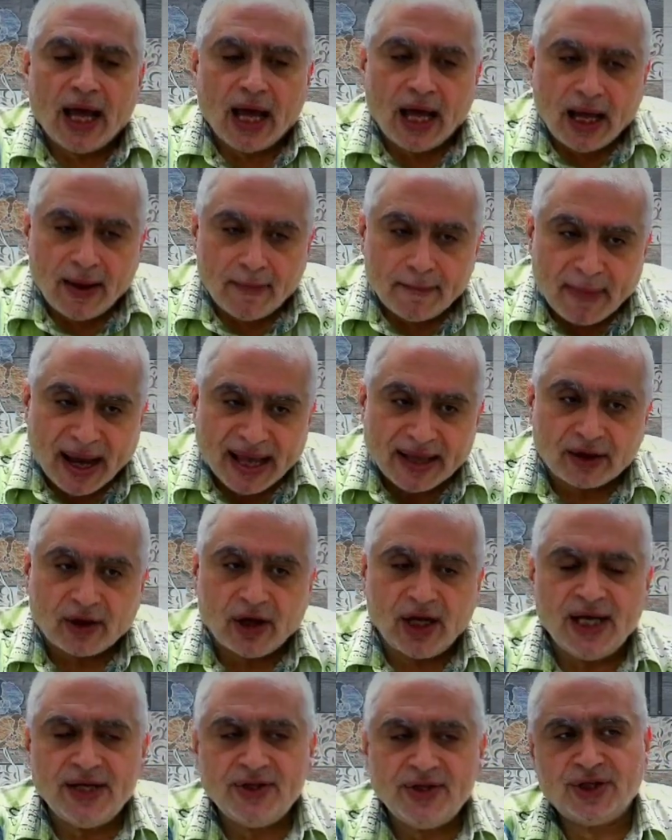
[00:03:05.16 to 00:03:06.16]
my
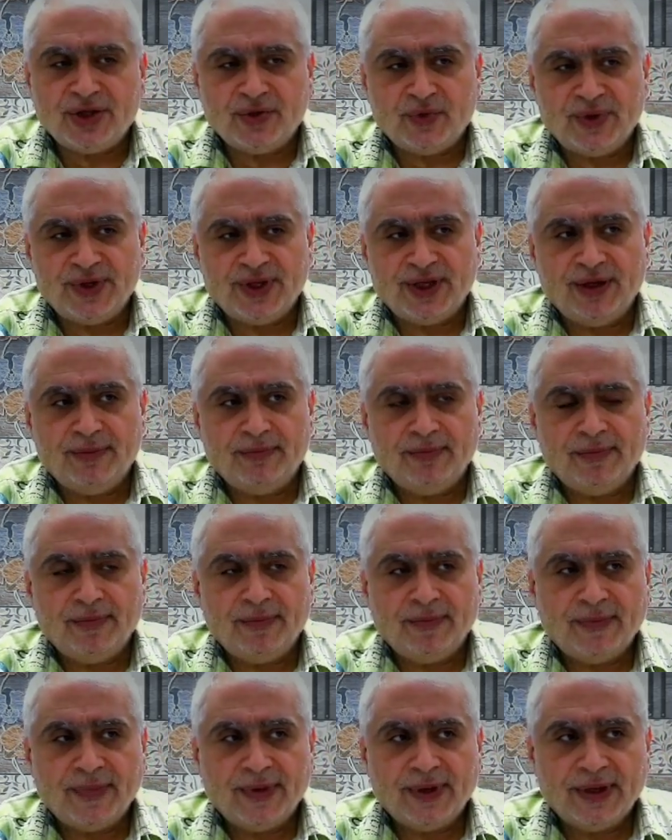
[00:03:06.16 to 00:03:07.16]
relation with him
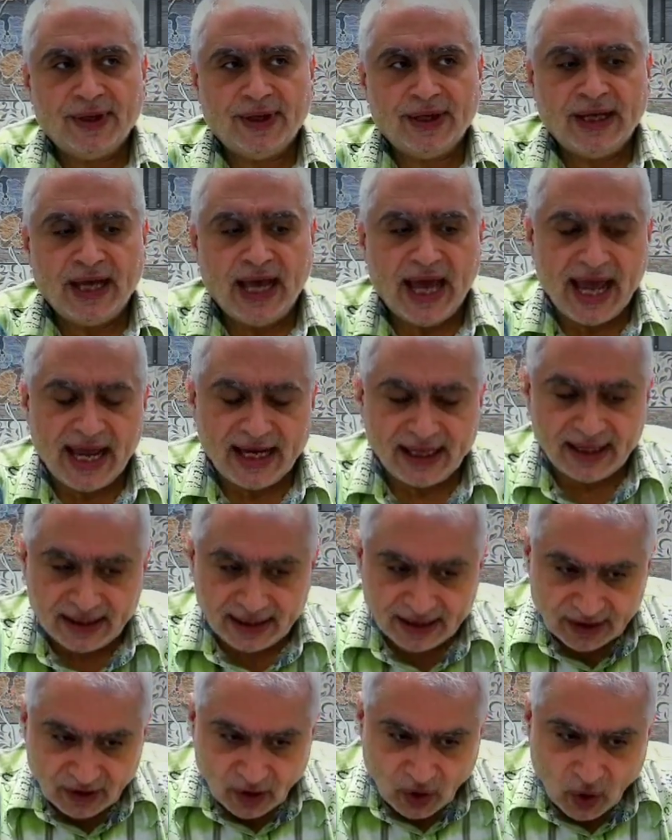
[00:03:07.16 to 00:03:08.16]
and
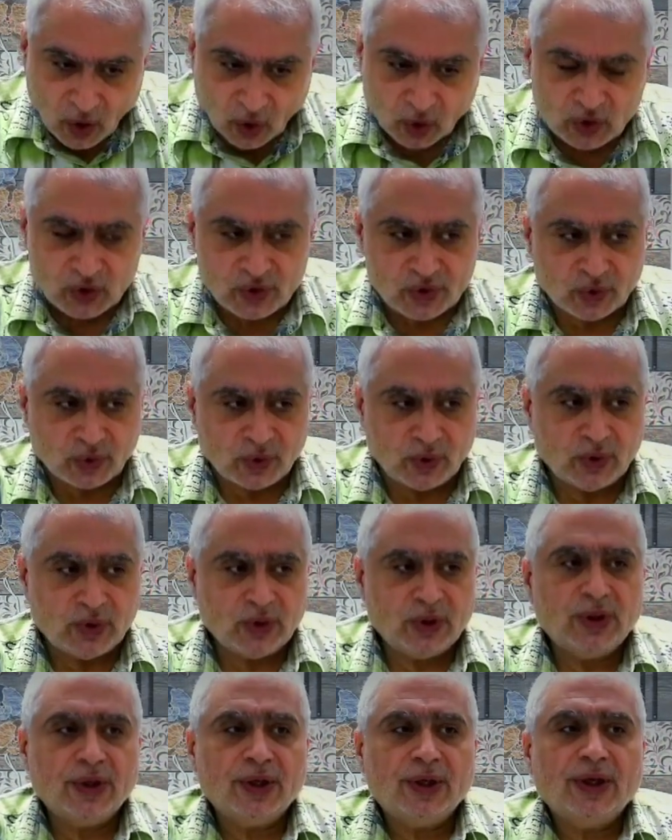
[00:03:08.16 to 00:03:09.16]
also
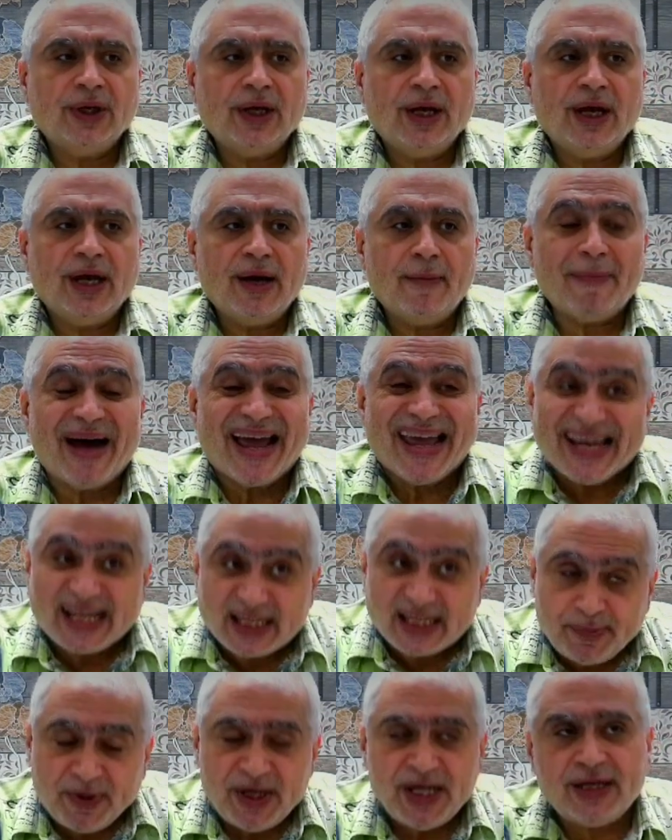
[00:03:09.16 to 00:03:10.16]
my
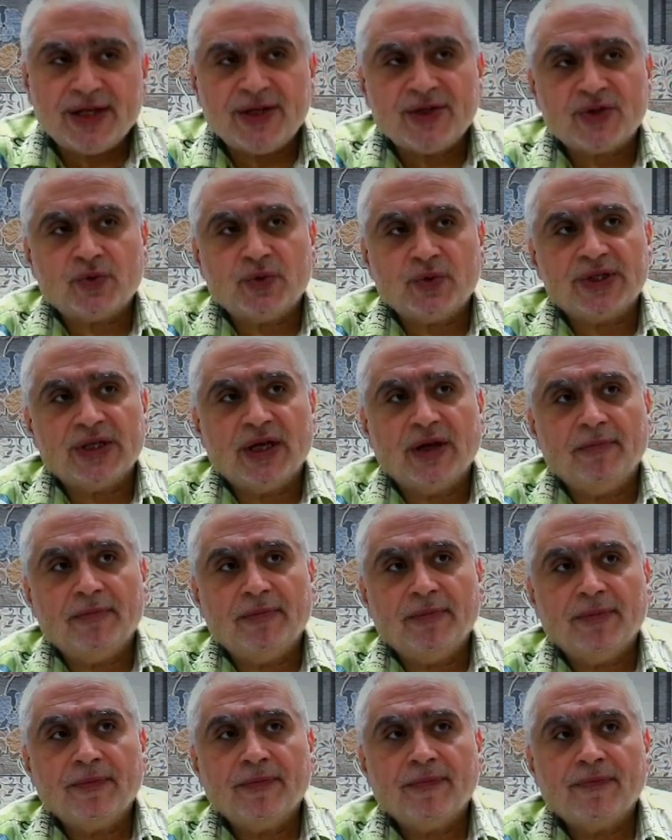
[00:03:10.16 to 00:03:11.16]
experience with him
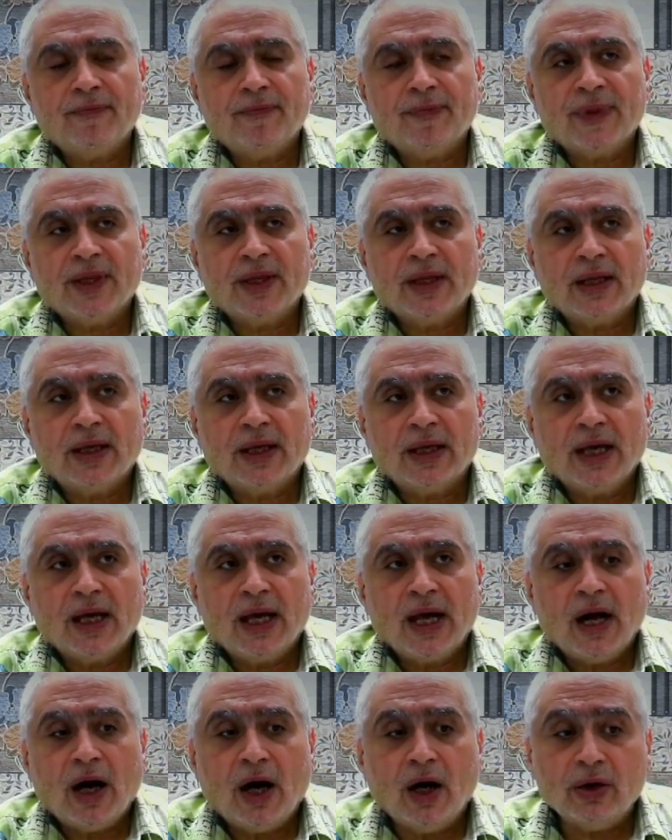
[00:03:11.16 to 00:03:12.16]

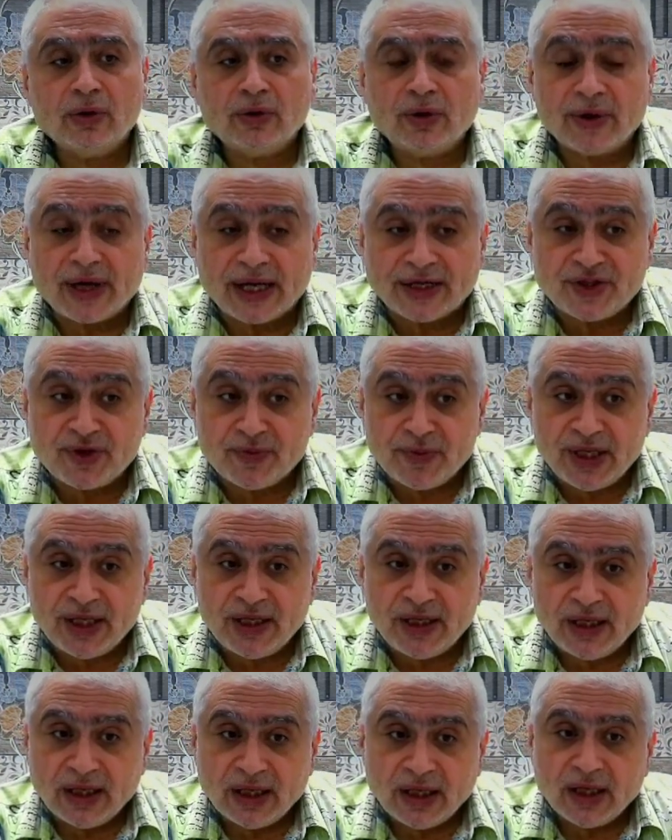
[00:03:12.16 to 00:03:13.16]
encouraged me
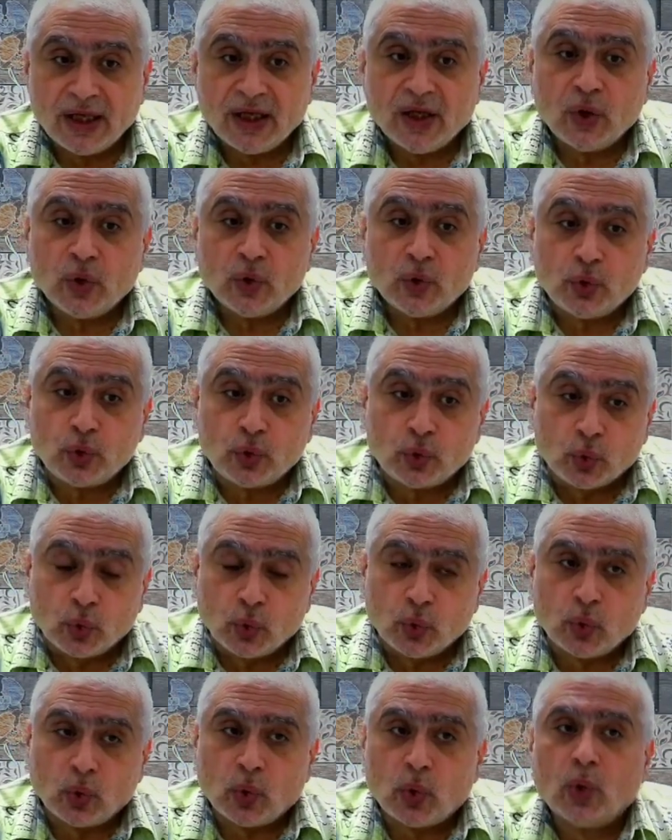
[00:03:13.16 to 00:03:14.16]

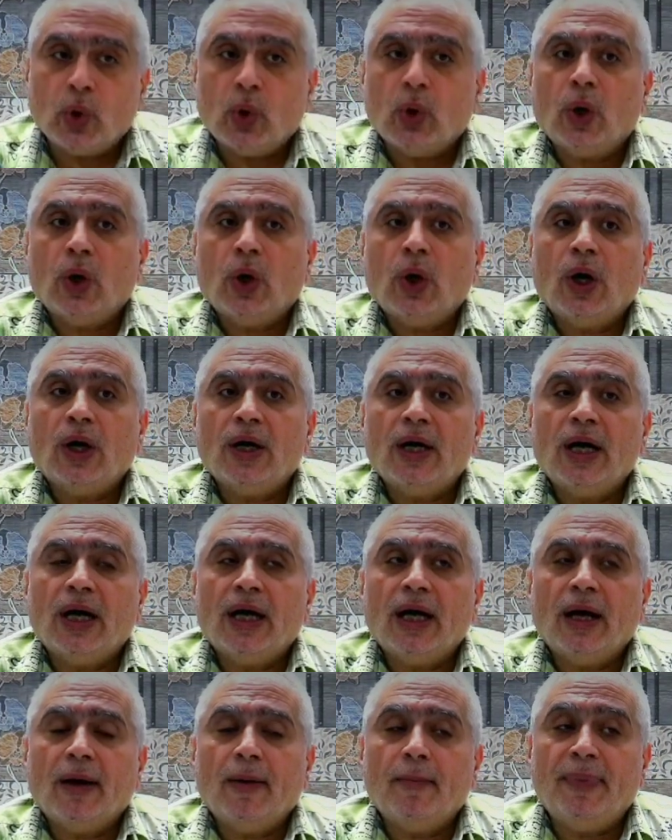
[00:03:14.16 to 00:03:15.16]
to
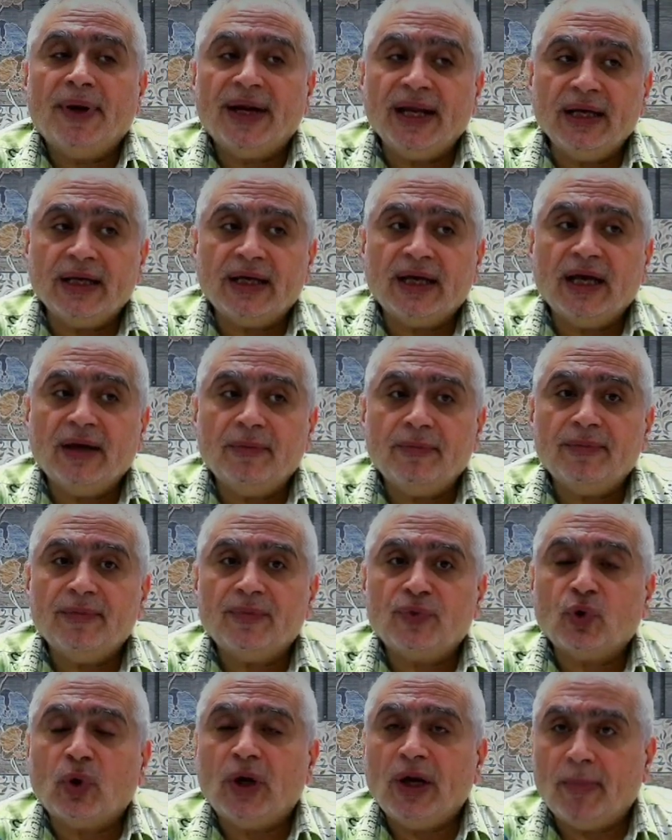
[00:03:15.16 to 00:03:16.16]
bring him
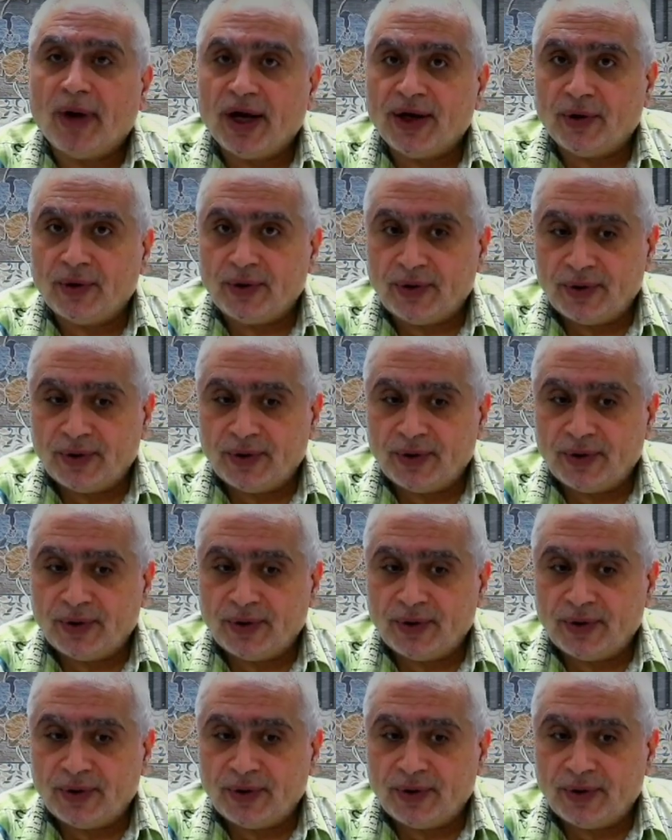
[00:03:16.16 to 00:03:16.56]
to Lebanon.